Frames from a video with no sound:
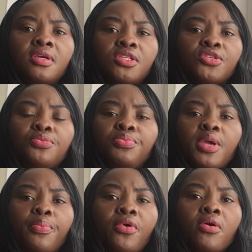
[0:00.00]
It could
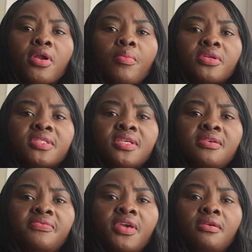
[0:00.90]
be a program on
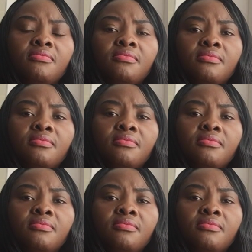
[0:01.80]
TV.